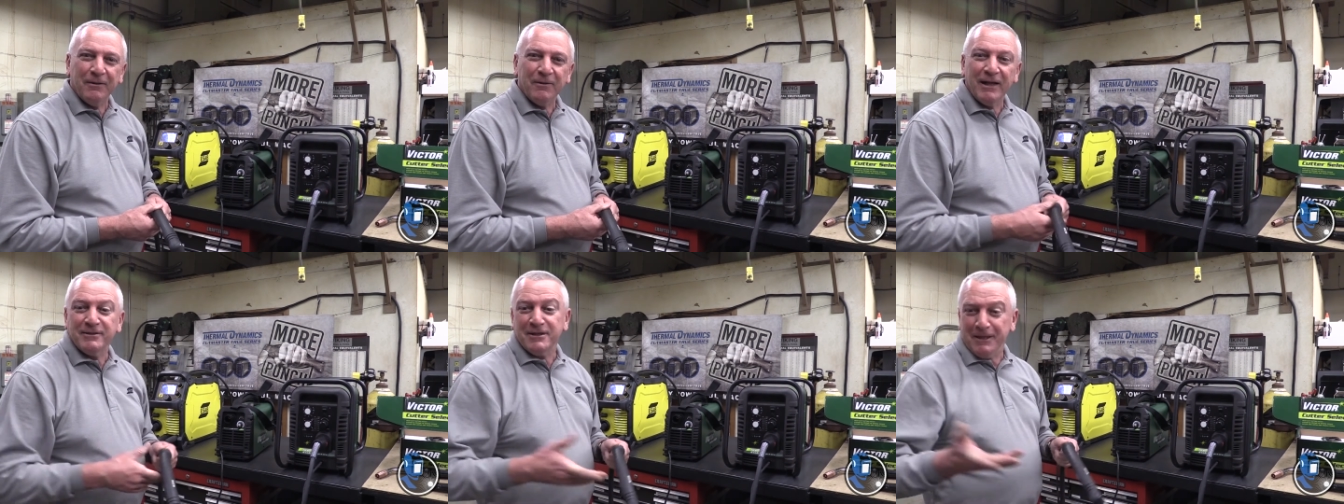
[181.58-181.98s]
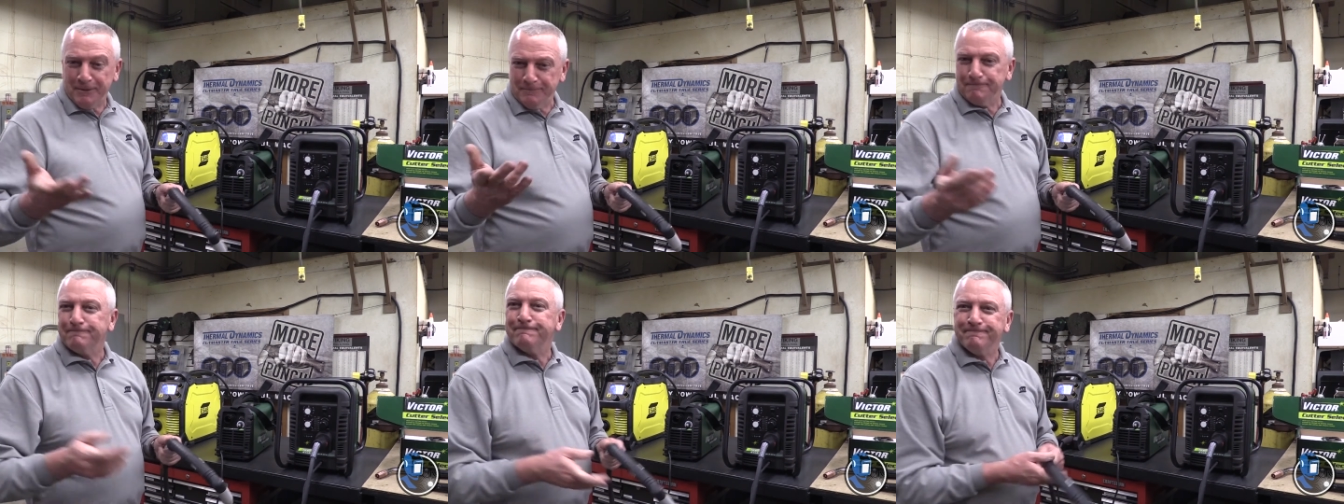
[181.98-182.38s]
that's it.
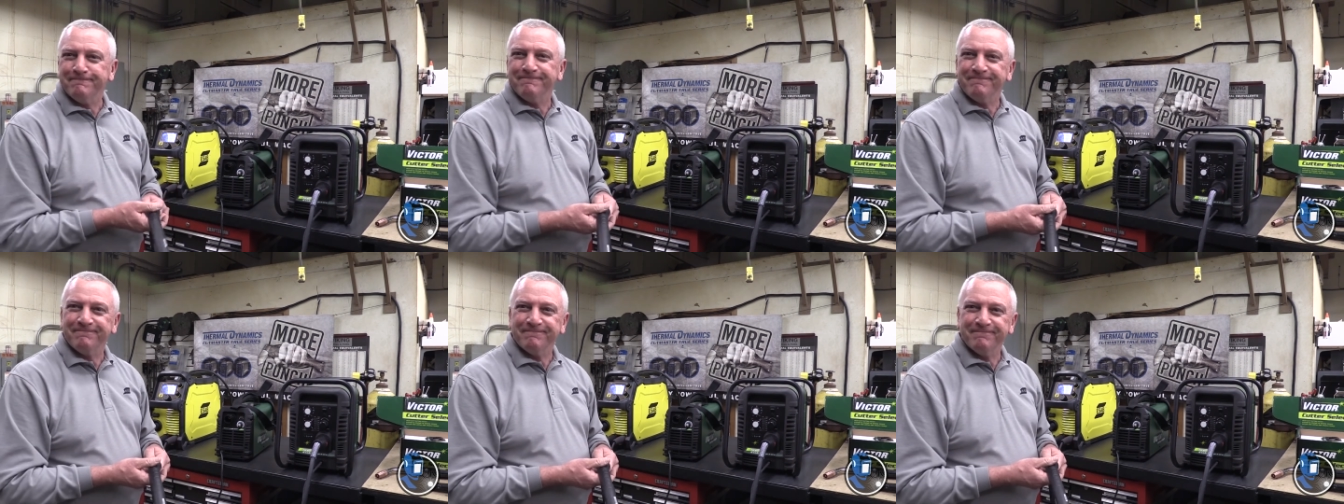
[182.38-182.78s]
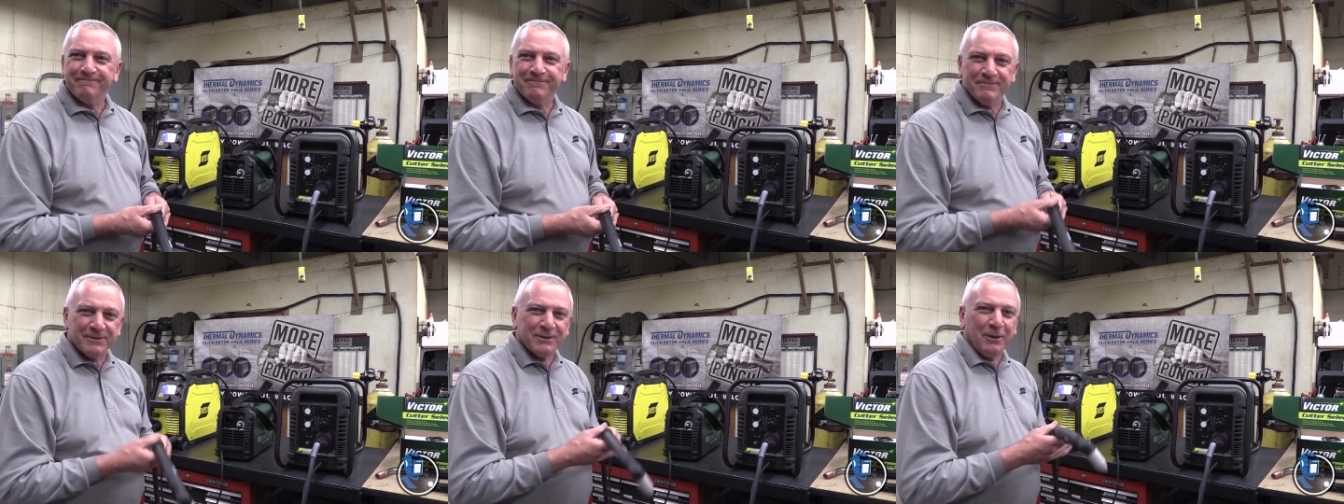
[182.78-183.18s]

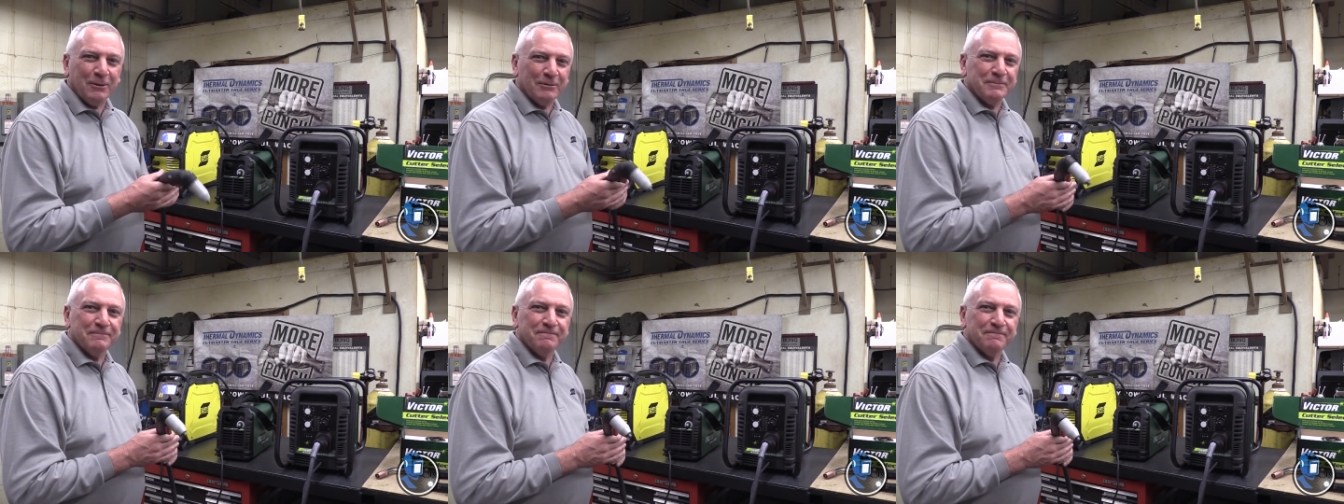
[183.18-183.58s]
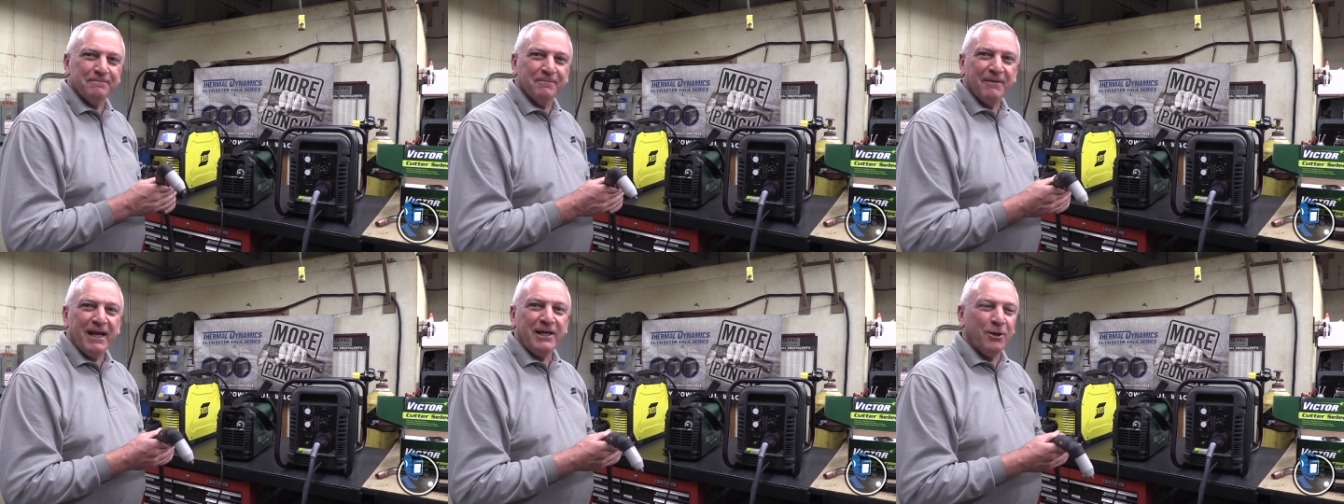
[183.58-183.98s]
So,
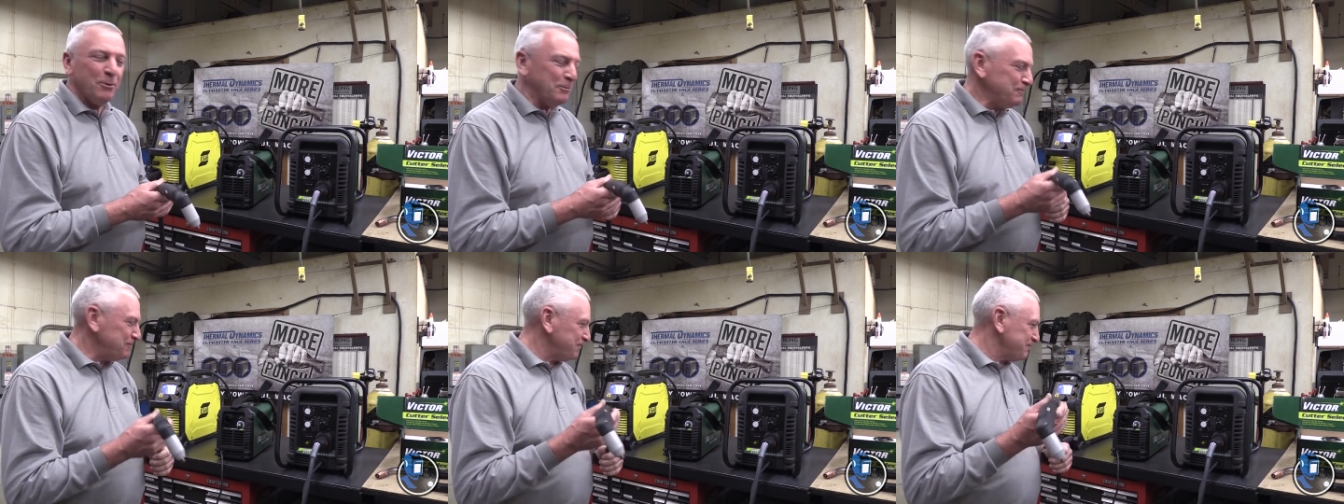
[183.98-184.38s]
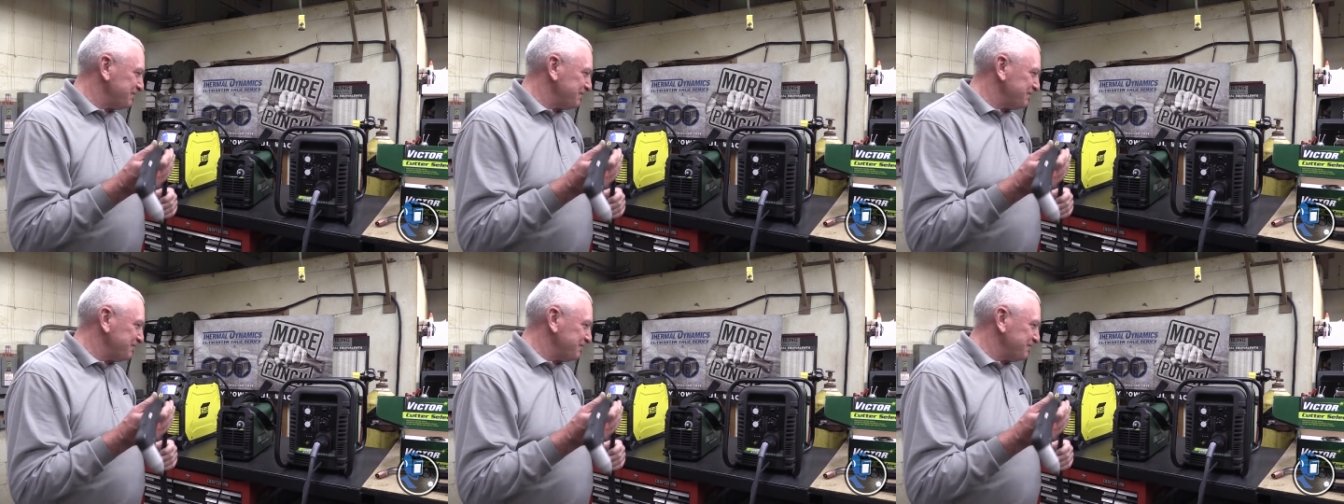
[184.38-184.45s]
thank you.